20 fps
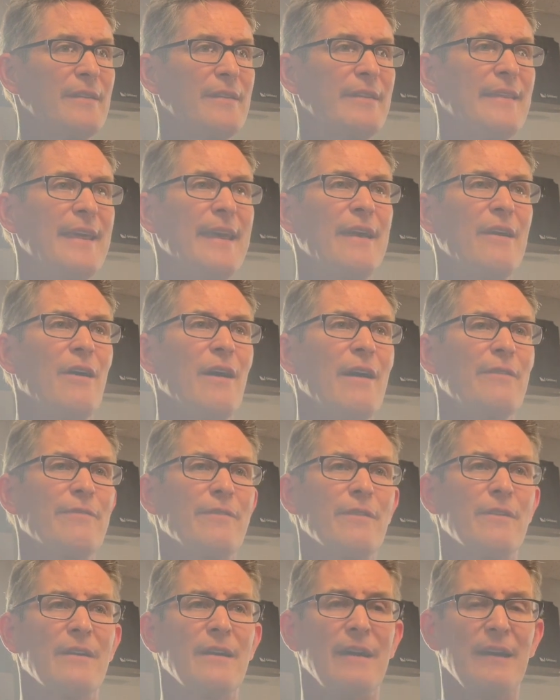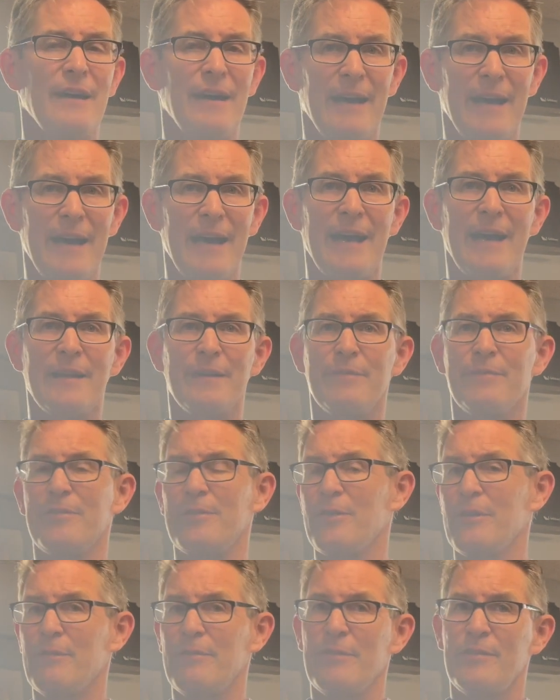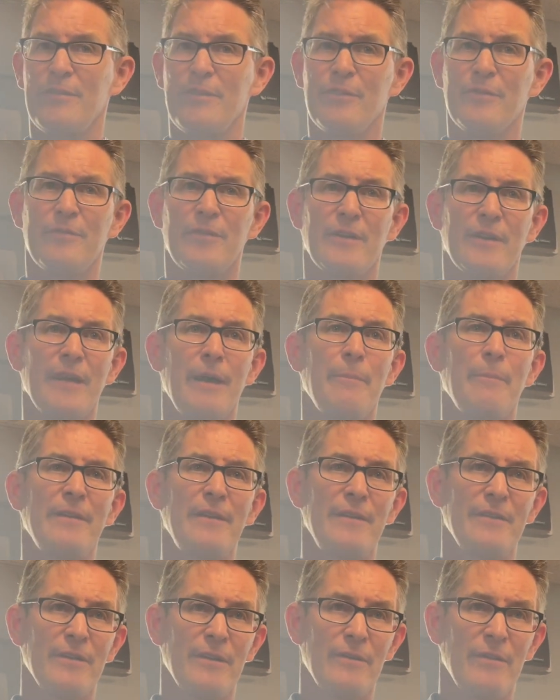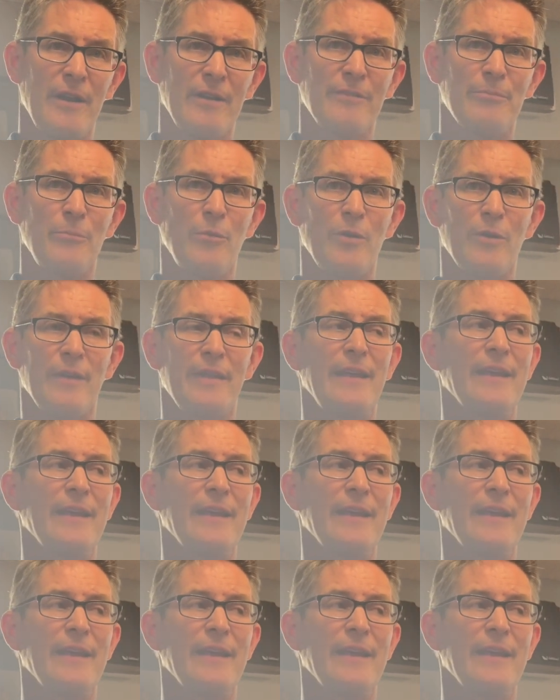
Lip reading: They offer a lot of services for companies that are exporting.